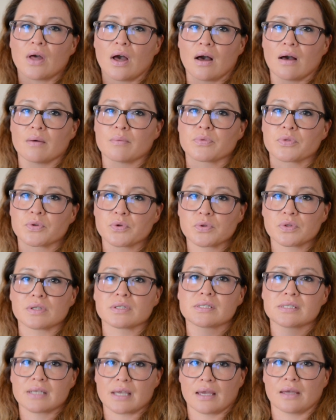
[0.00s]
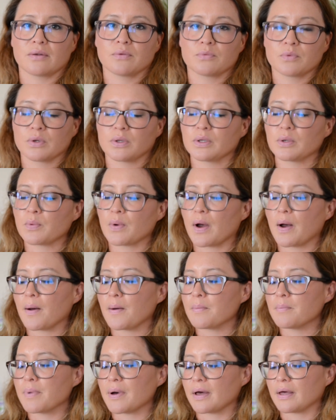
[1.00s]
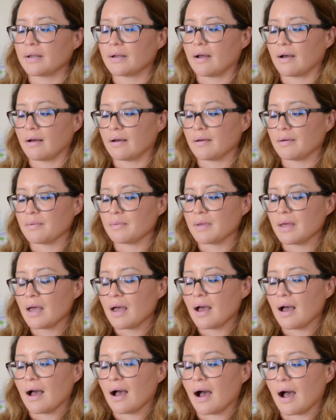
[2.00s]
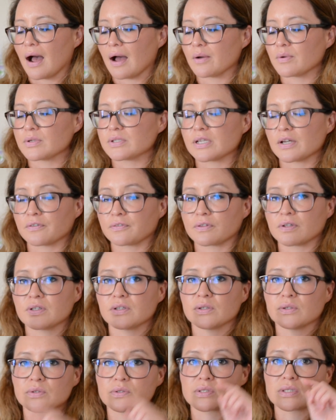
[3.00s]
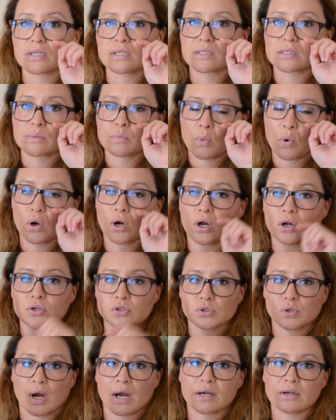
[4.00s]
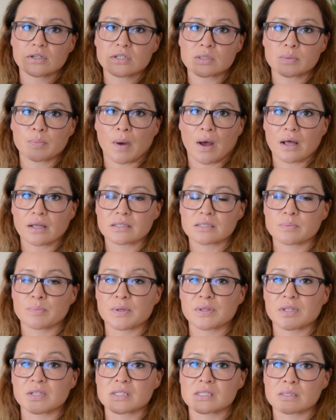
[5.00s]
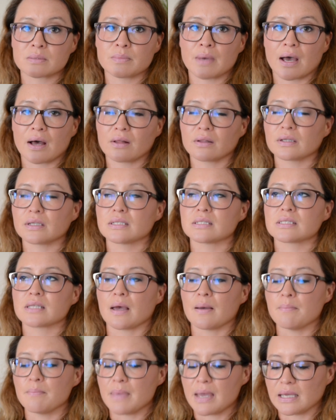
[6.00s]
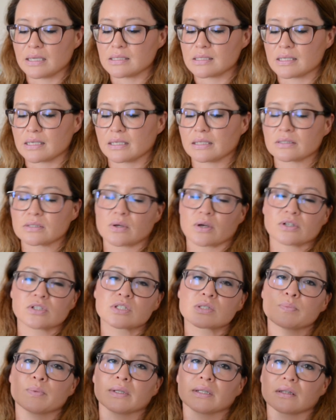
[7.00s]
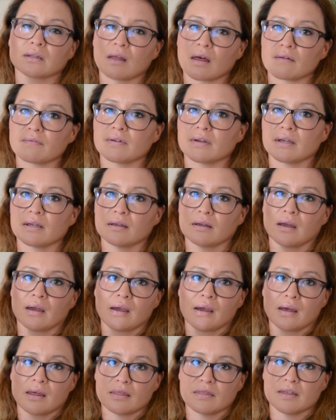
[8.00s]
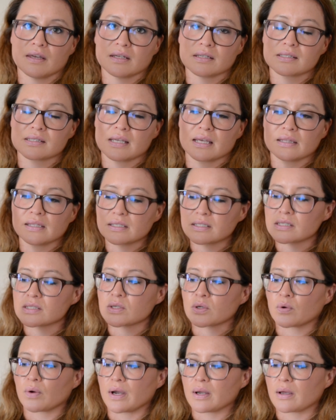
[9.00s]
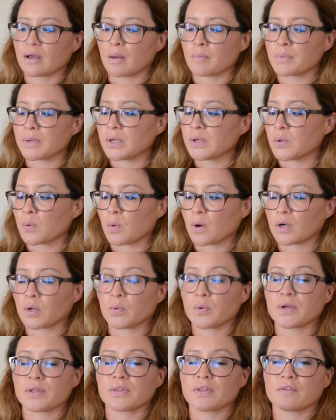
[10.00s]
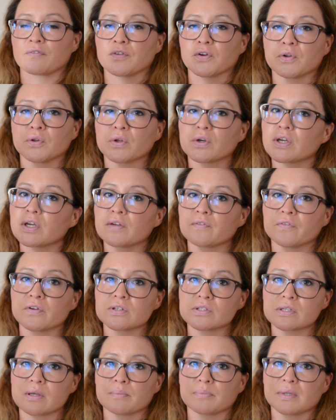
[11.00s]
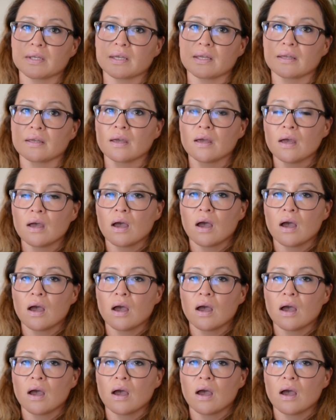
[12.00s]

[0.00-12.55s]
um, through the skin really well, but um, I would definitely use this more on drier spots. But the smell is amazing. So I've just been loving this, and this is a great company to work with if you're looking for something